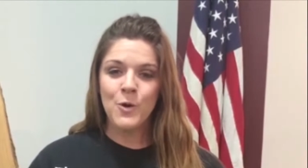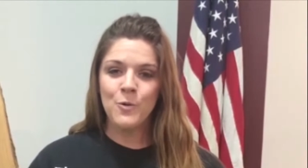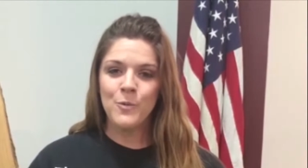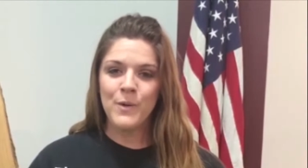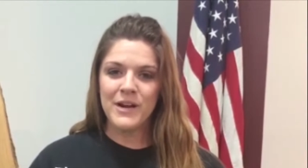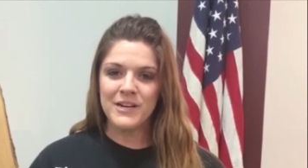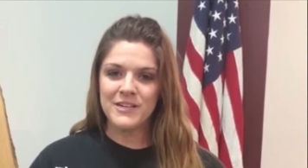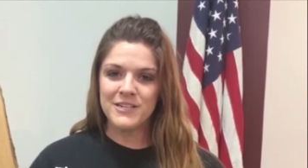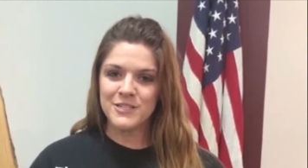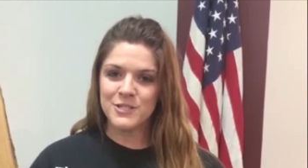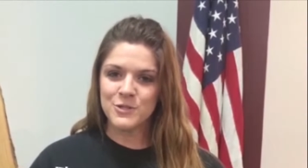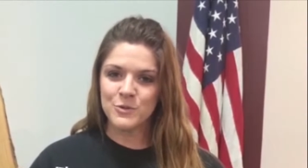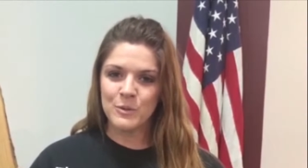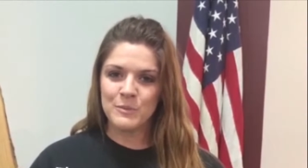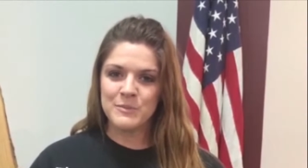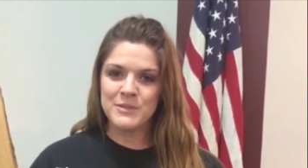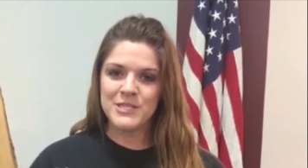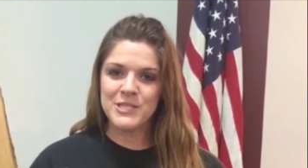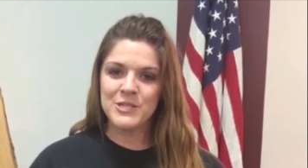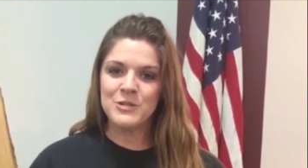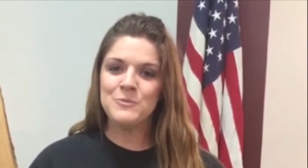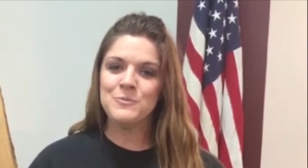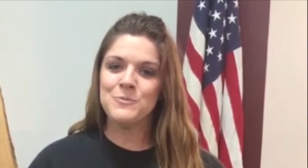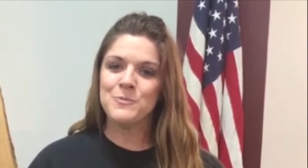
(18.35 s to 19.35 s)
Wear your
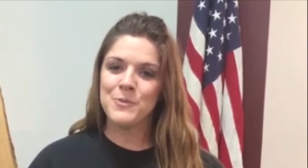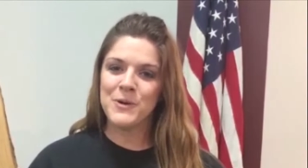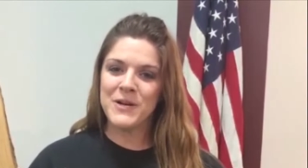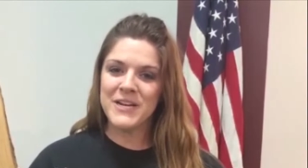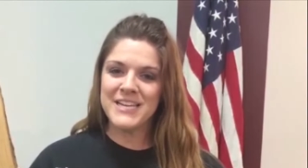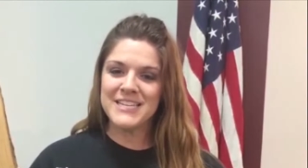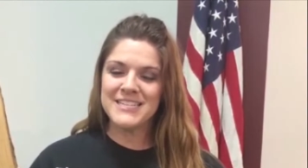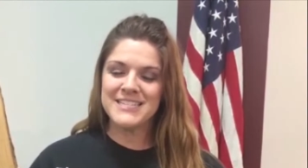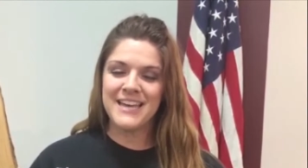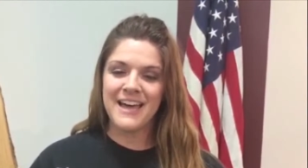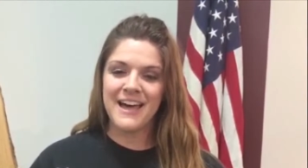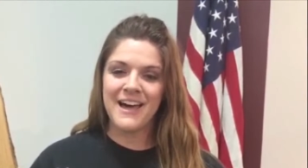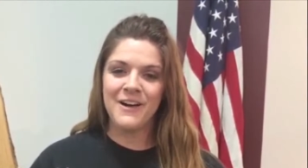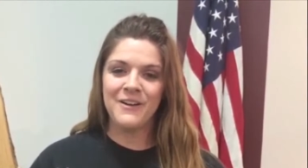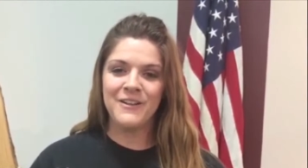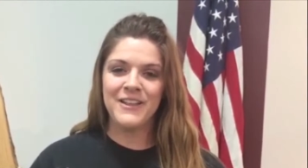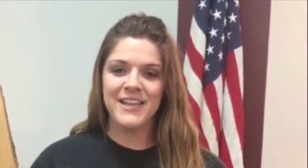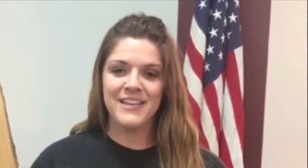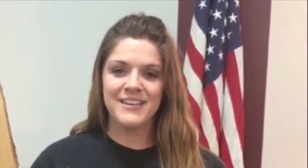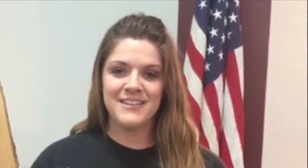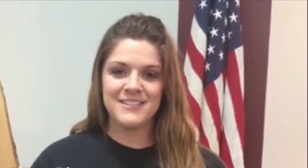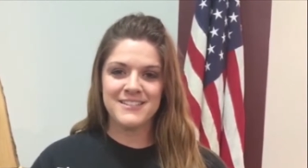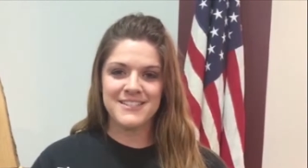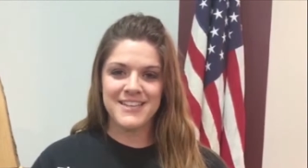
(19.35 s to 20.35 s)
swimsuit, bring a towel,
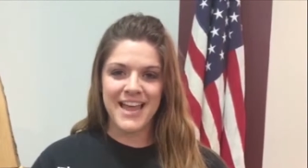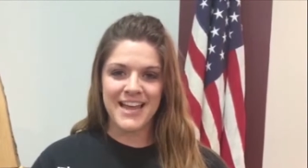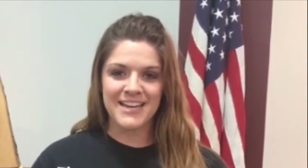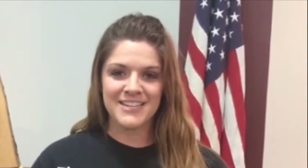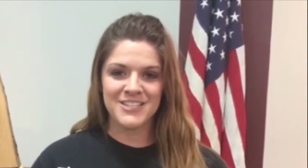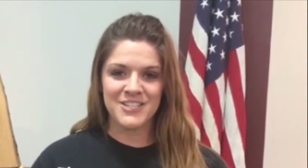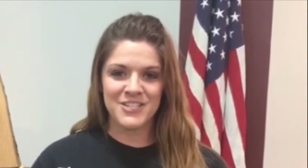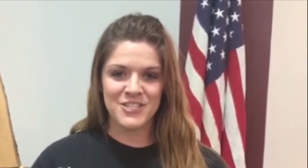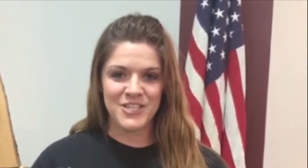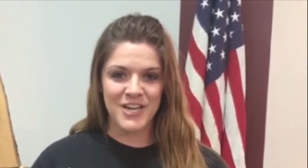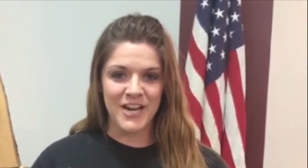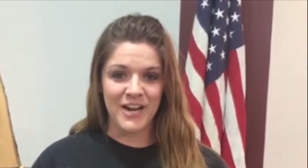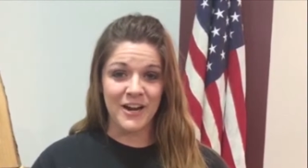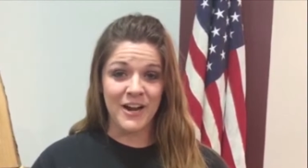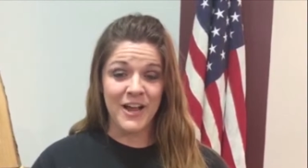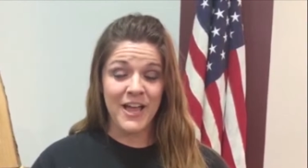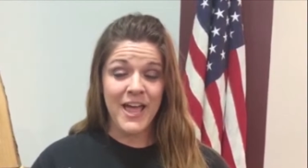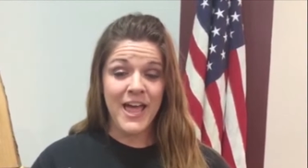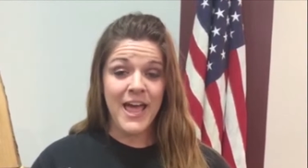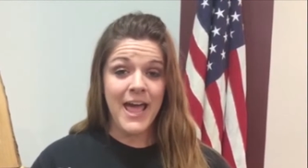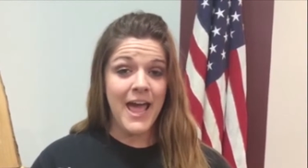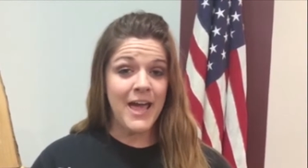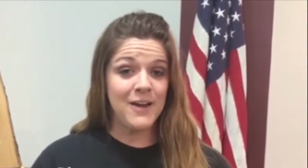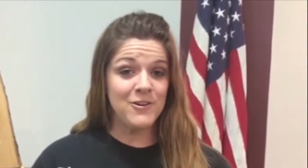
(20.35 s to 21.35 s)
and a snack to share.
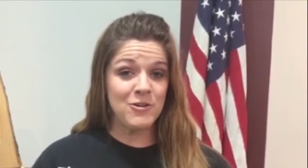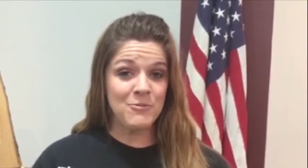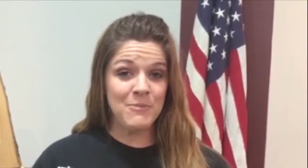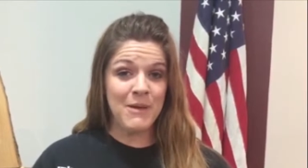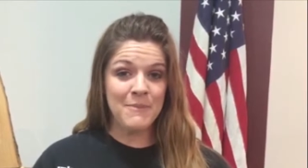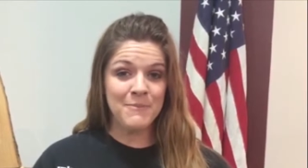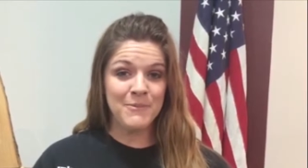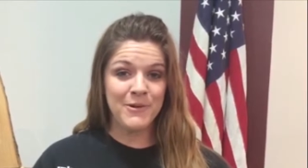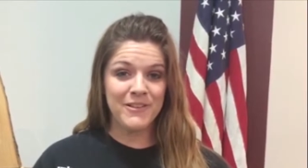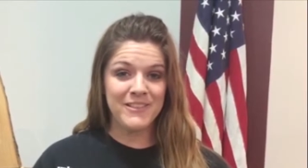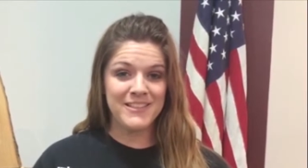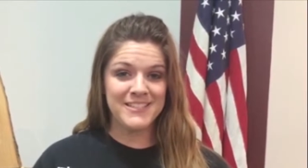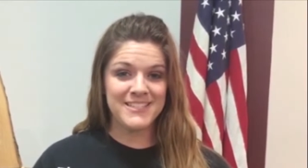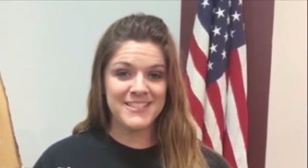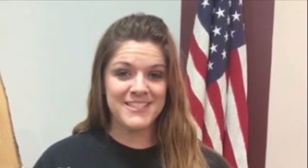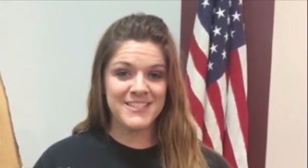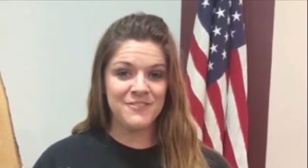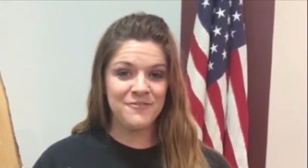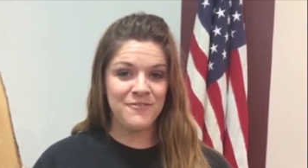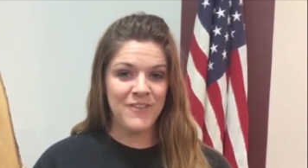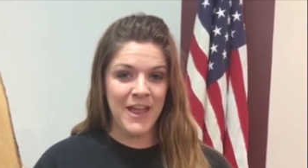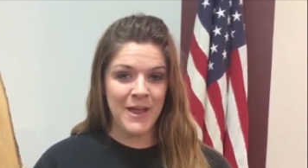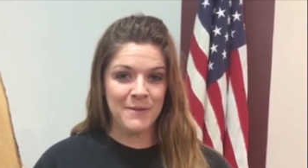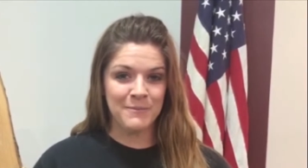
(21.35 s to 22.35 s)
And remember, this is
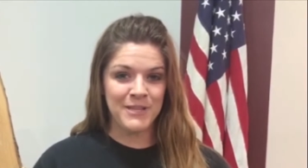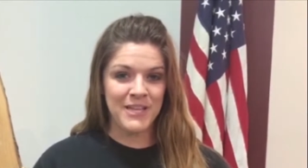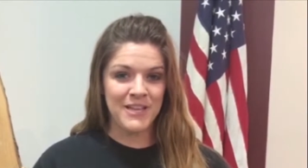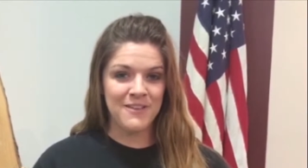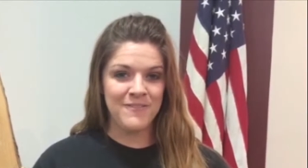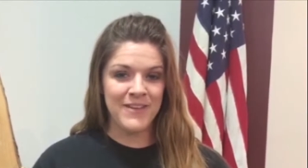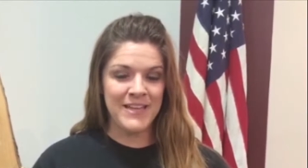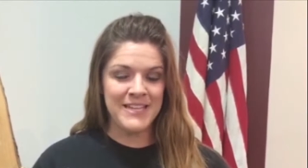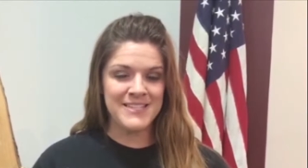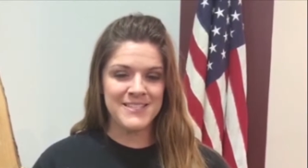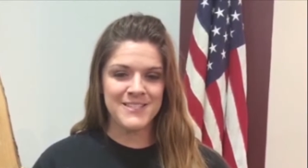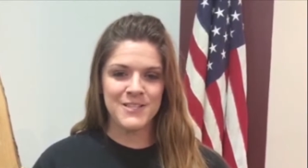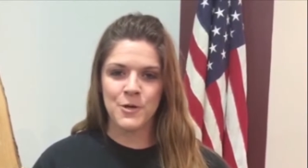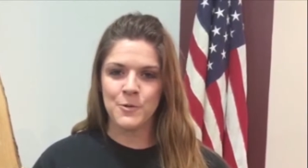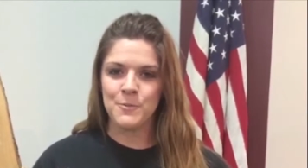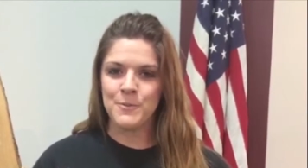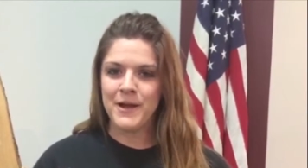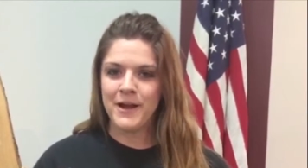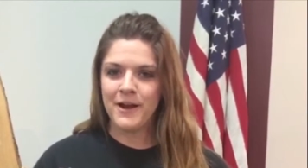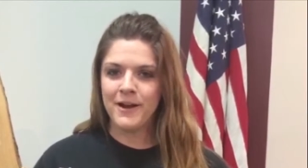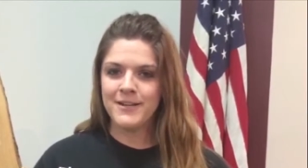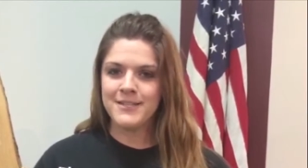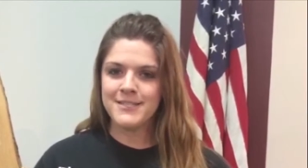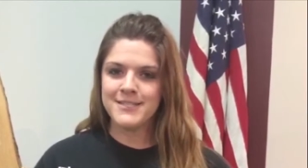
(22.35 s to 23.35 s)
a family event, so
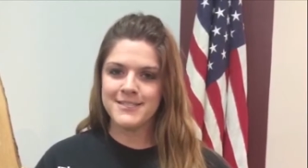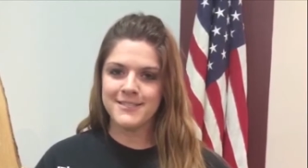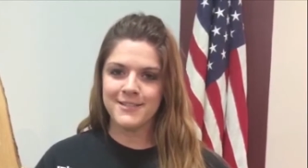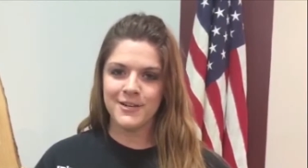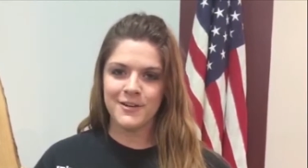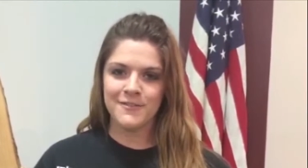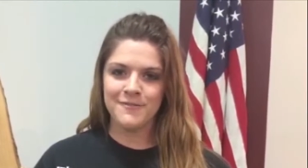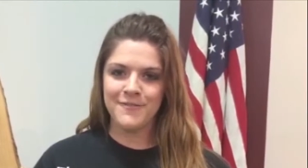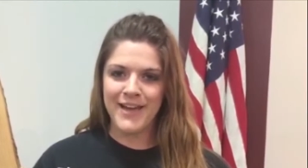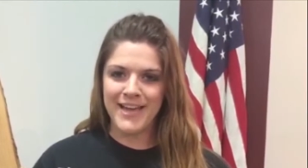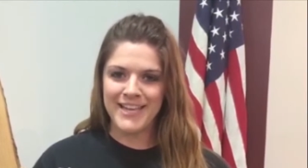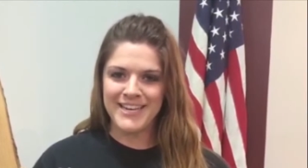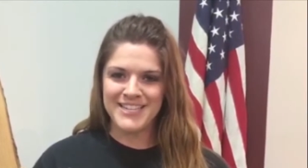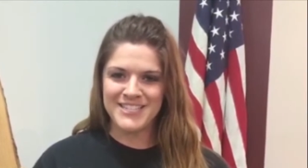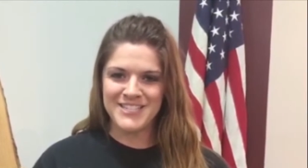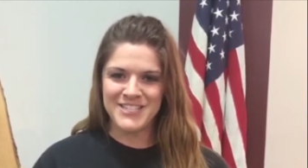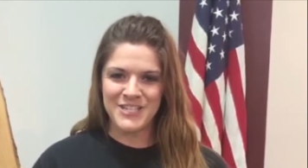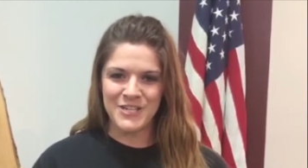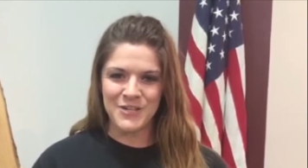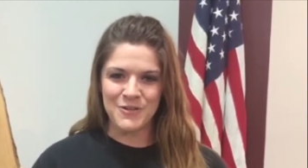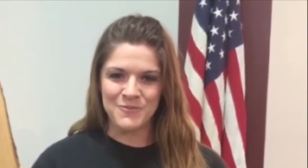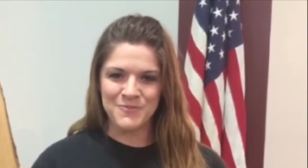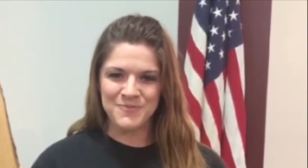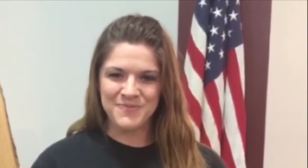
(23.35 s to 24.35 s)
parents, you're invited
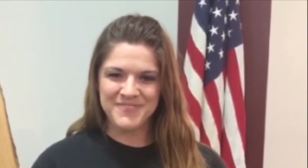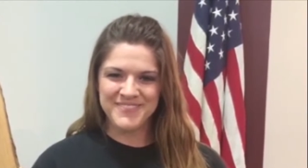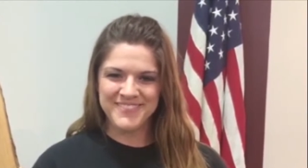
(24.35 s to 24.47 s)
too.